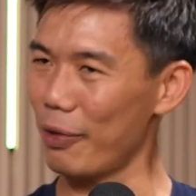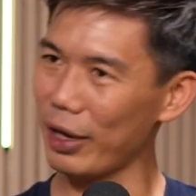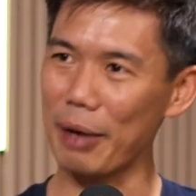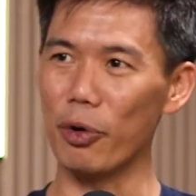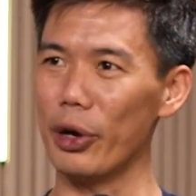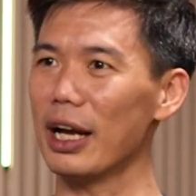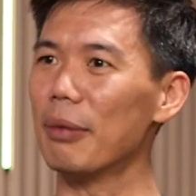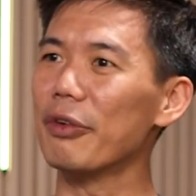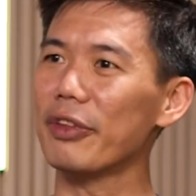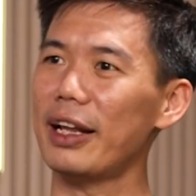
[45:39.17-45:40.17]
kept
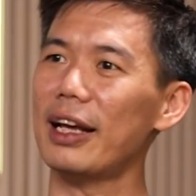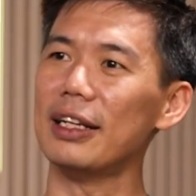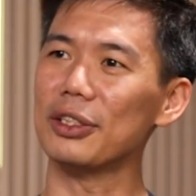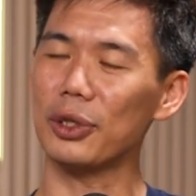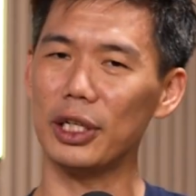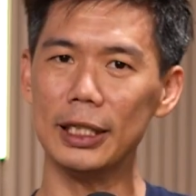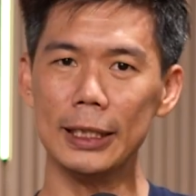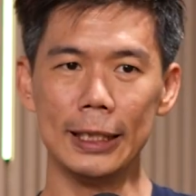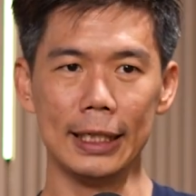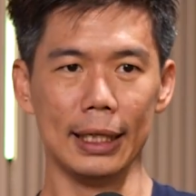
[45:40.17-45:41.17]
going up after that and so on.